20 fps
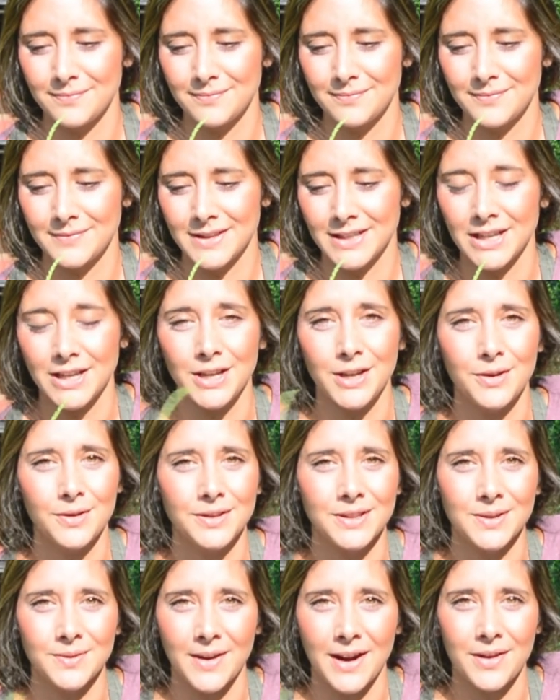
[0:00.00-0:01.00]
to
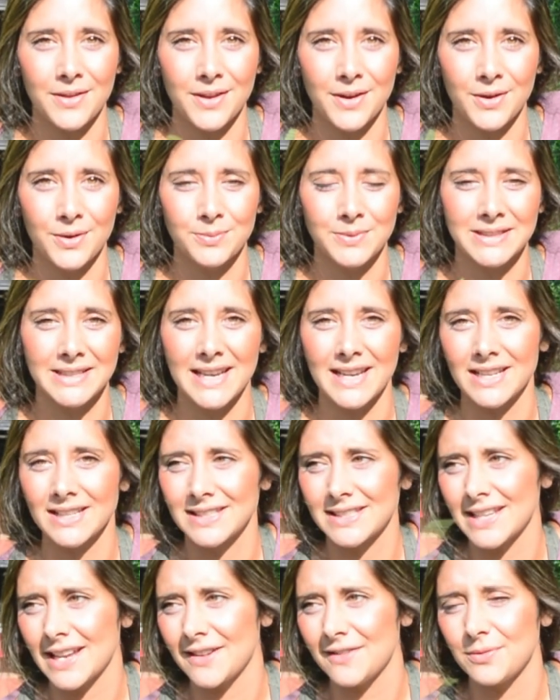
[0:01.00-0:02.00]
use around the homestead
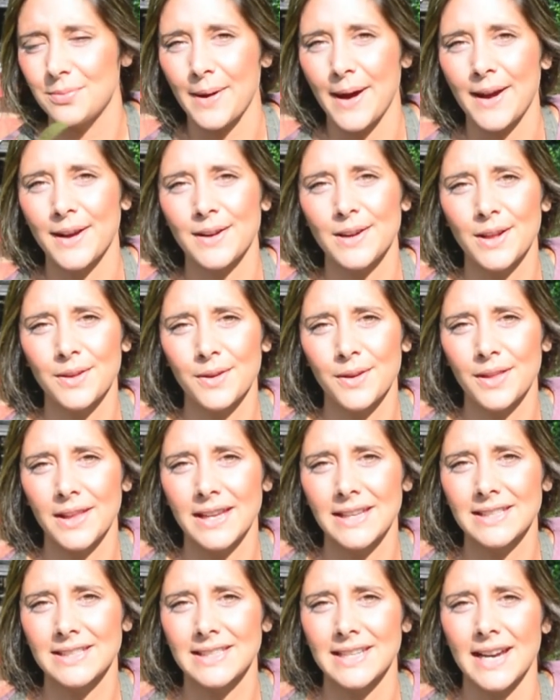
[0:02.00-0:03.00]
instead of buying other
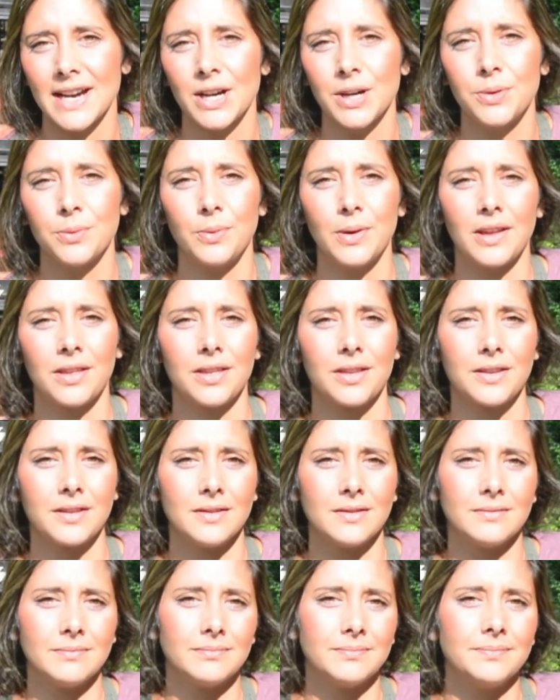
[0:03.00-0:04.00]
things to help with
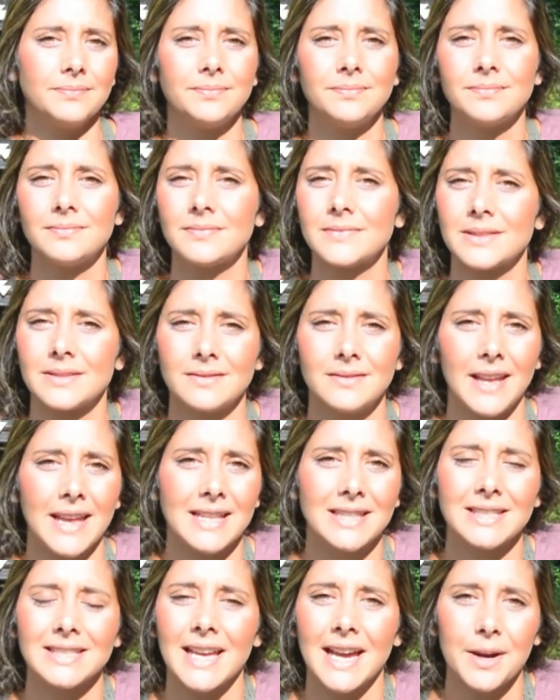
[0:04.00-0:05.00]

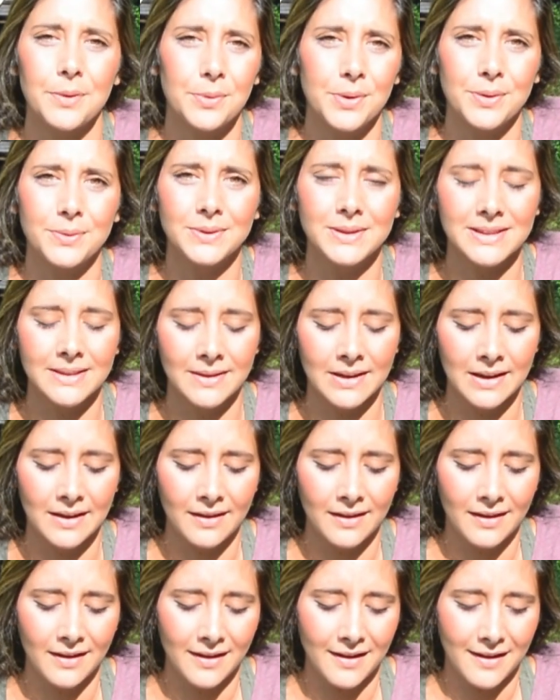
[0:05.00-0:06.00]
insect wounds.
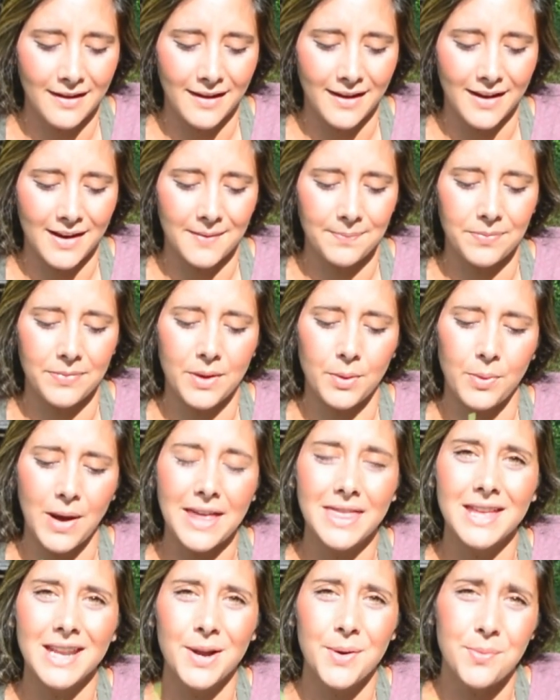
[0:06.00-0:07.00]
The way
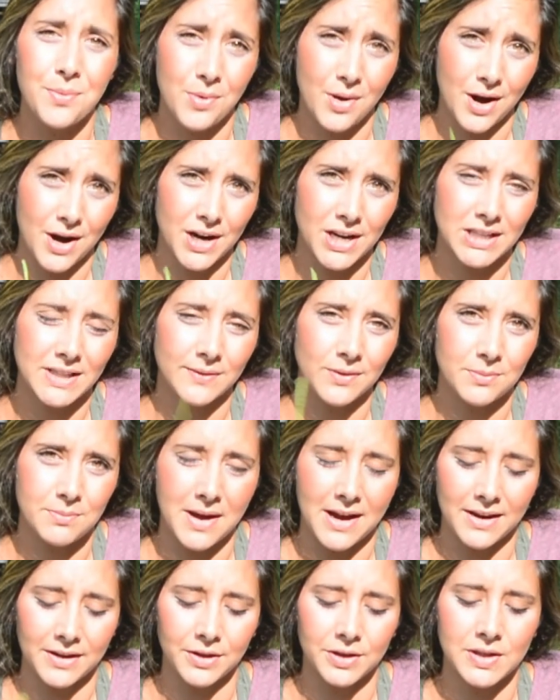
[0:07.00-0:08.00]
that it works, from
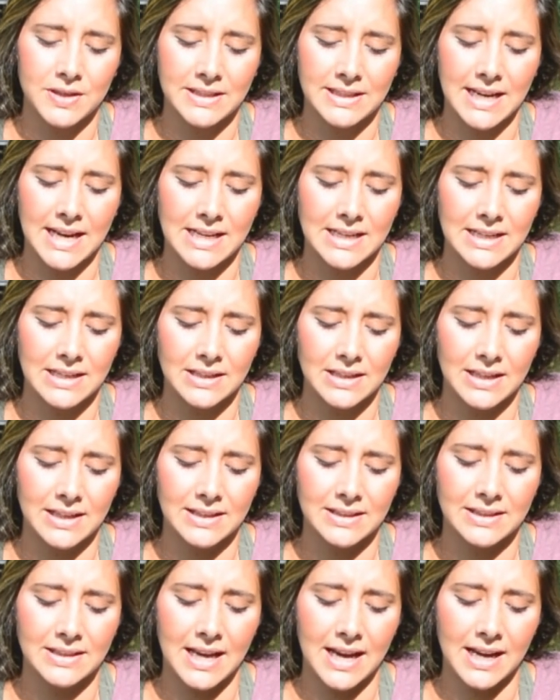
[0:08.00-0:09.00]
my understanding,
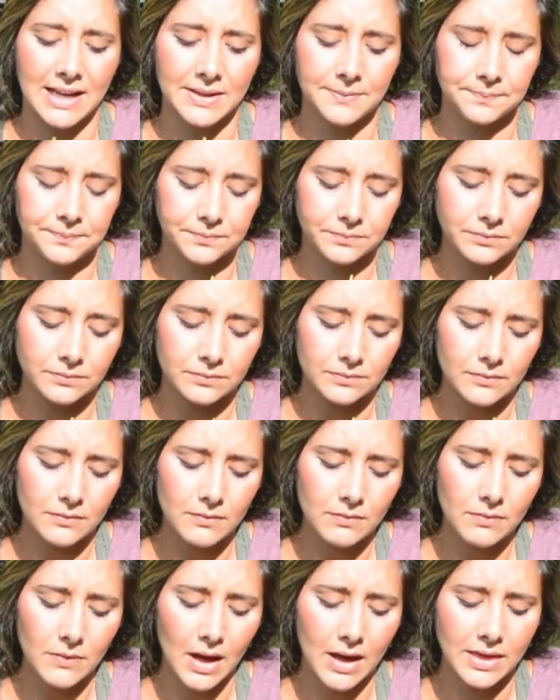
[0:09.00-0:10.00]
is that
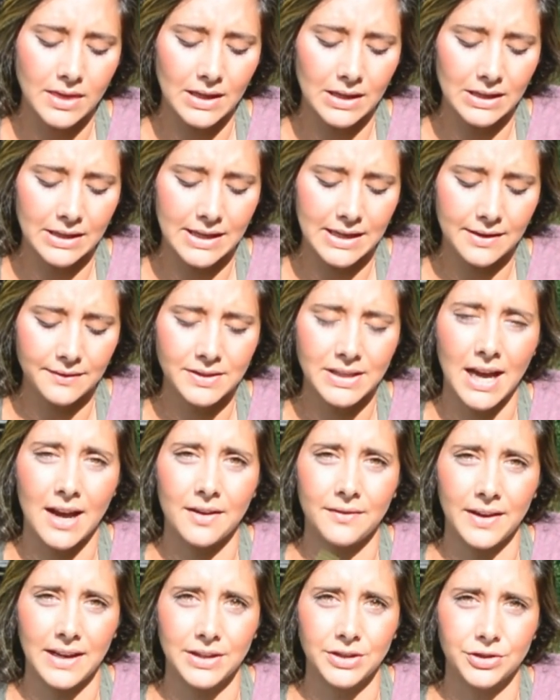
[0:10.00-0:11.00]
the leaves
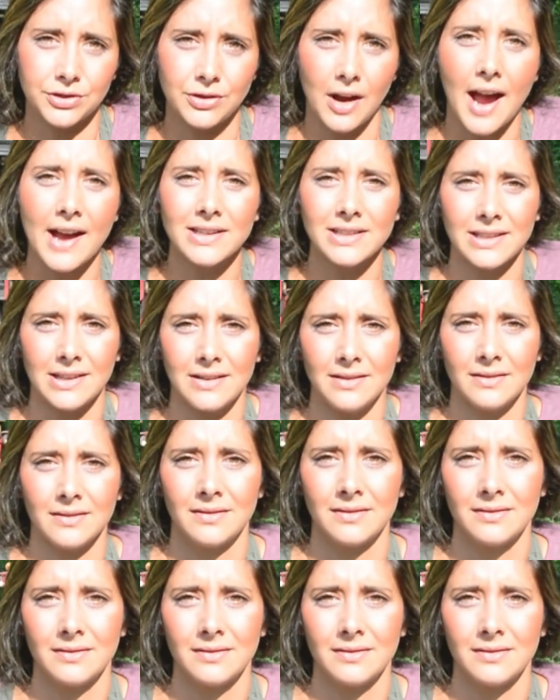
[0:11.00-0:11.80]
have extracting